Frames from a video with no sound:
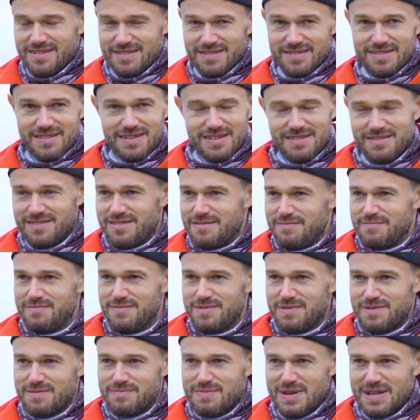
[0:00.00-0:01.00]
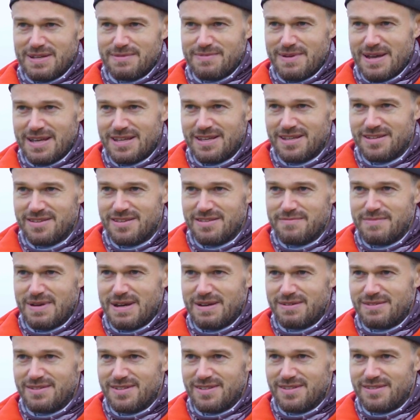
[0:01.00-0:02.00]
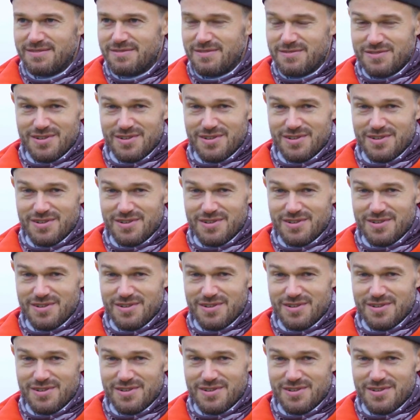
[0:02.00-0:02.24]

see some back into the mountains.